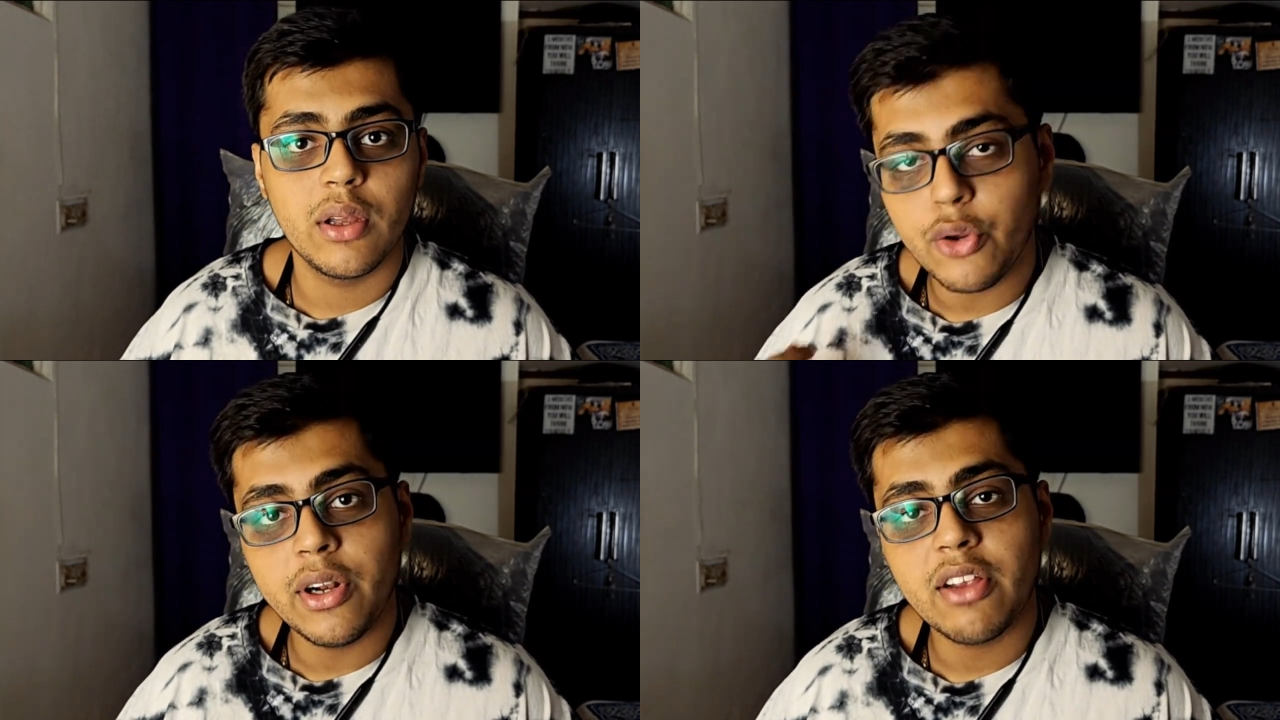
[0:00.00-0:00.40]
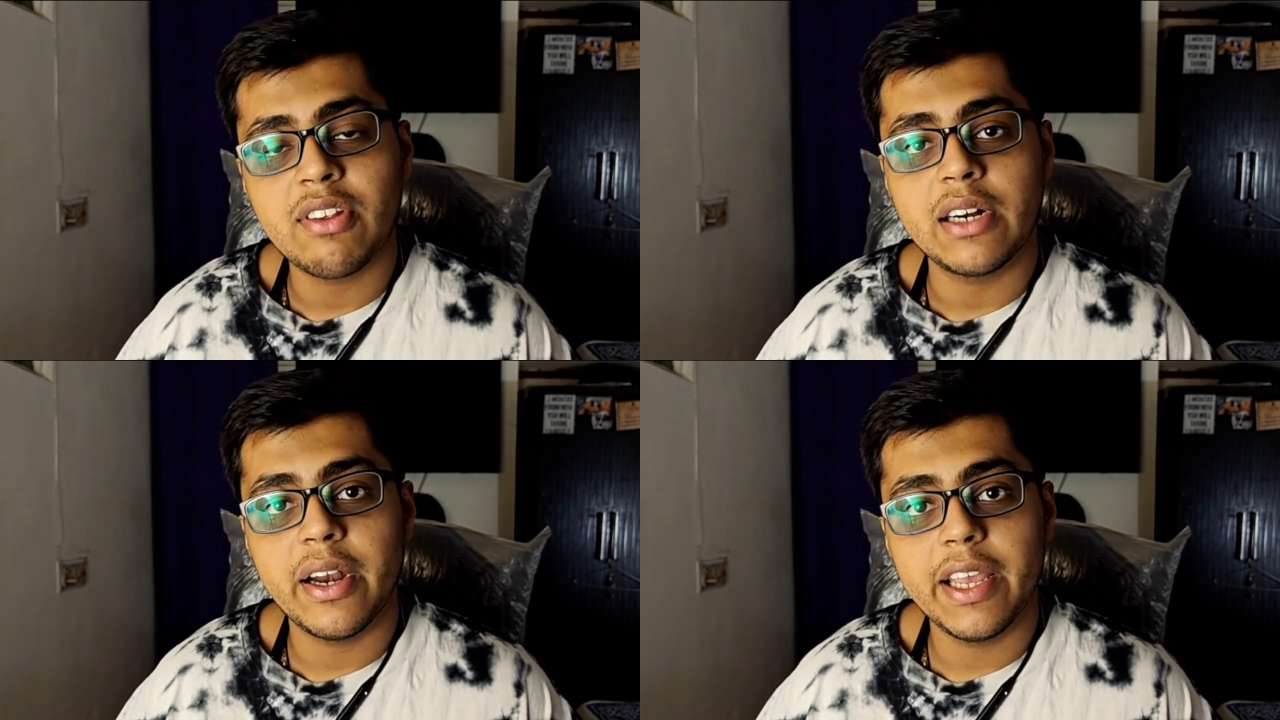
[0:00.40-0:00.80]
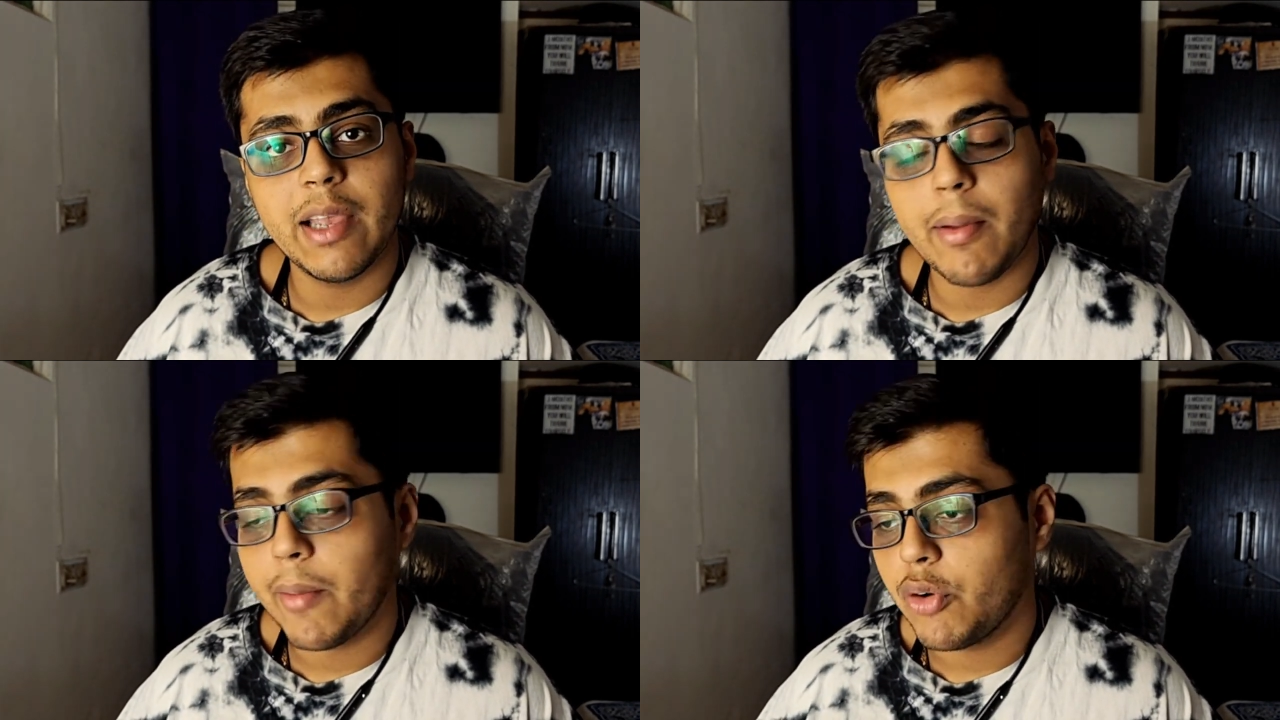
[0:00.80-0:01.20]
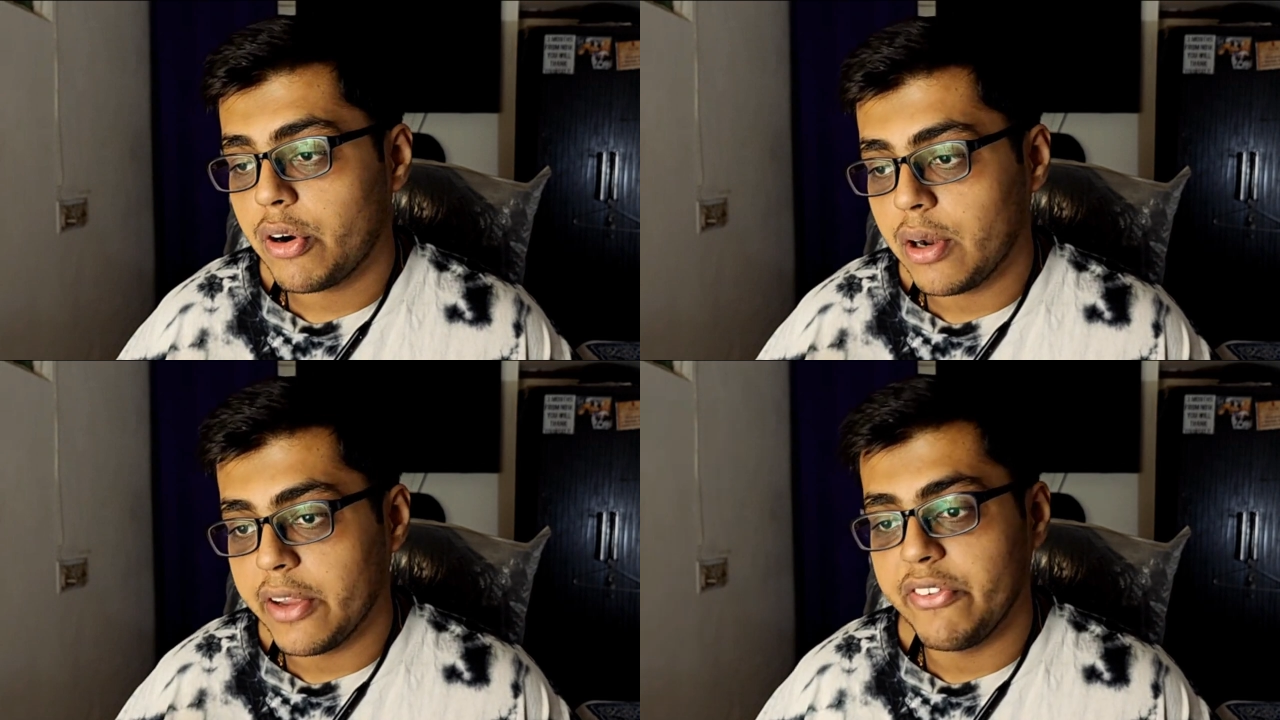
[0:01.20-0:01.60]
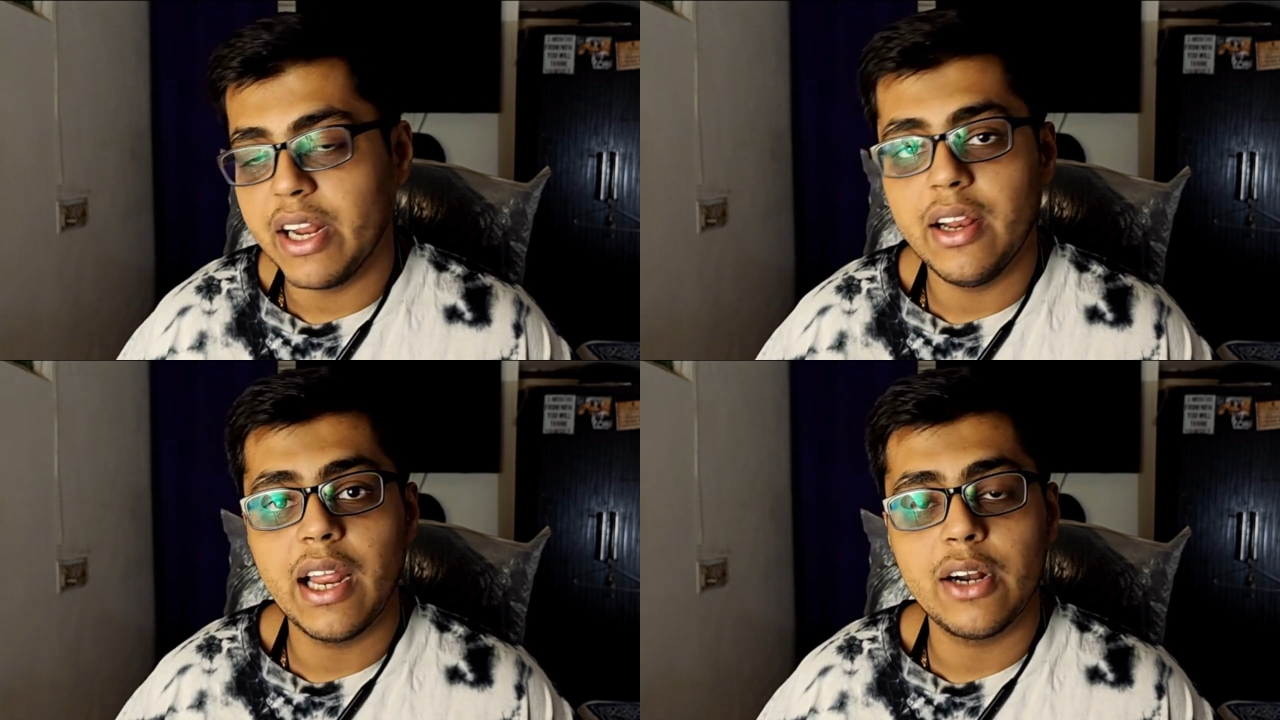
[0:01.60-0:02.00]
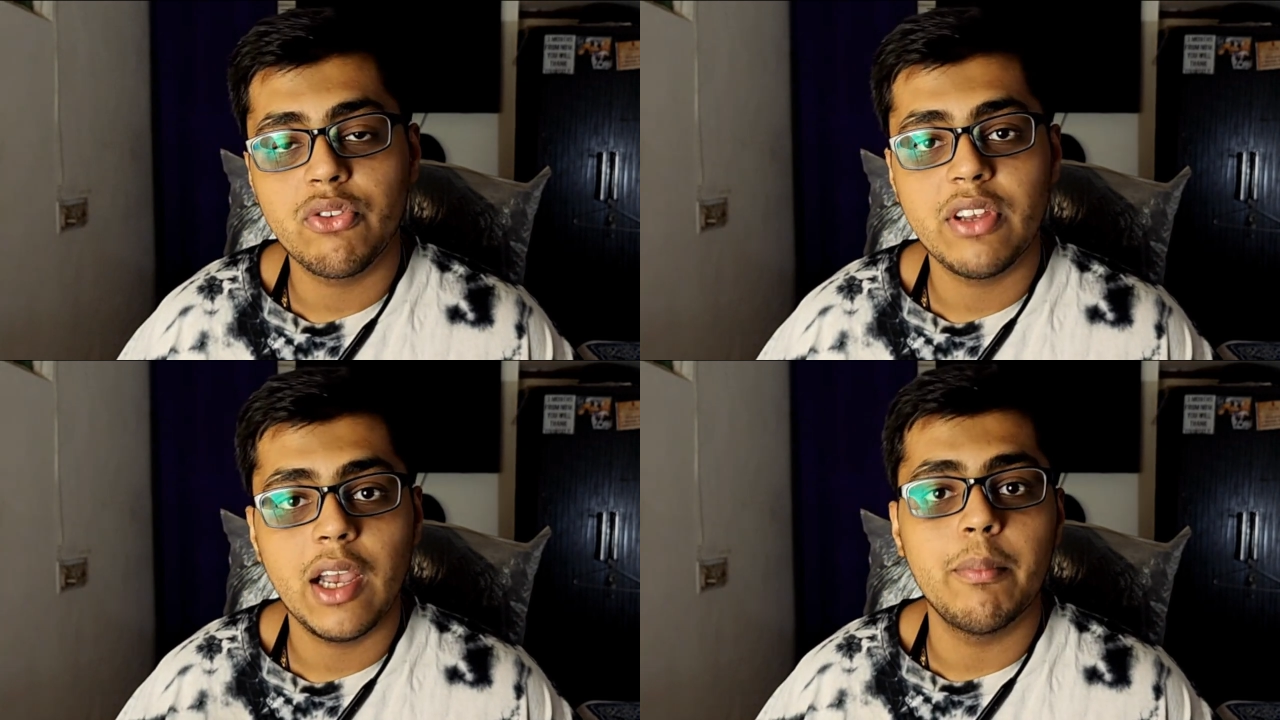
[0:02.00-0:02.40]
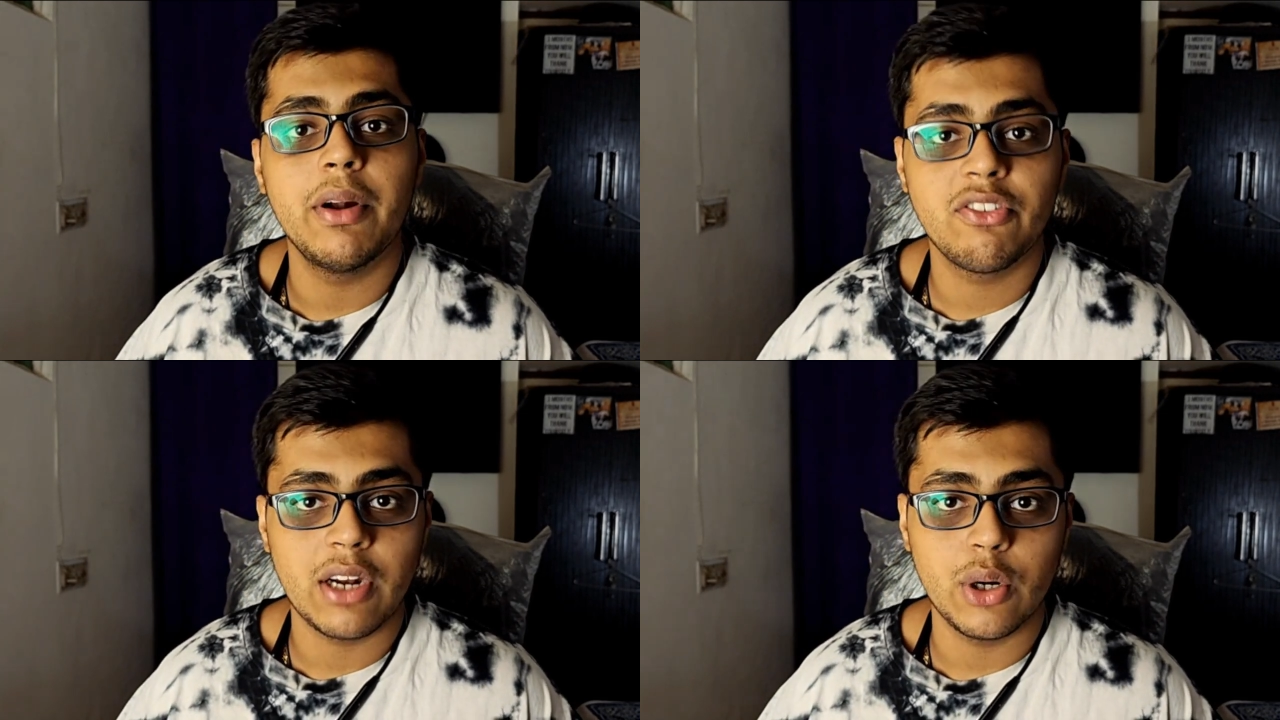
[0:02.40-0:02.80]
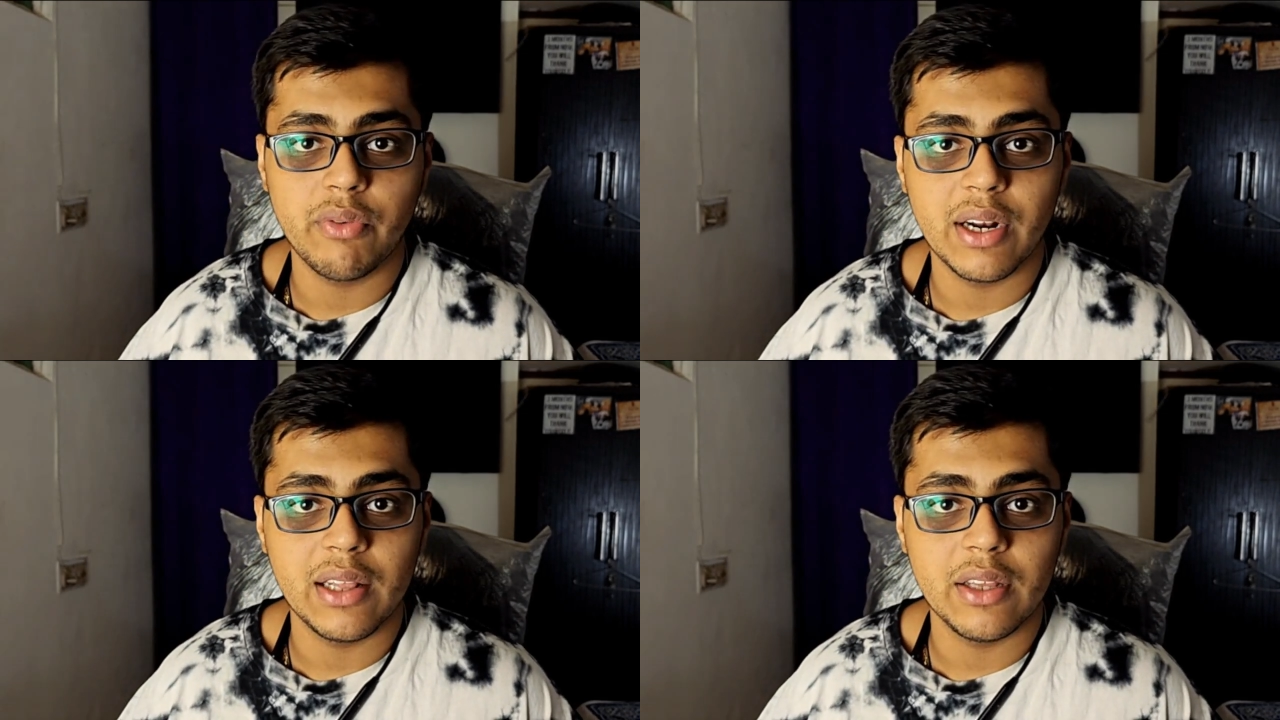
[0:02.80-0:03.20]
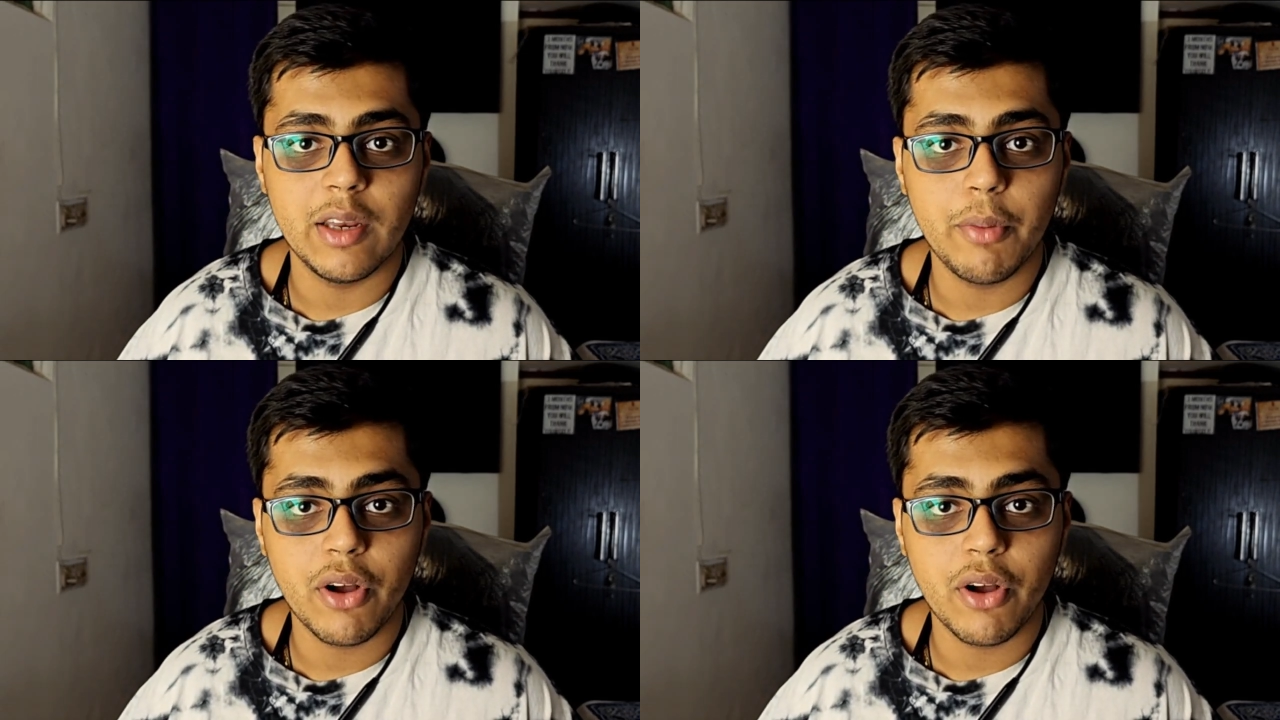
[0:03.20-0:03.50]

During the Saturday game, I would really like to see Amad start over Anthony,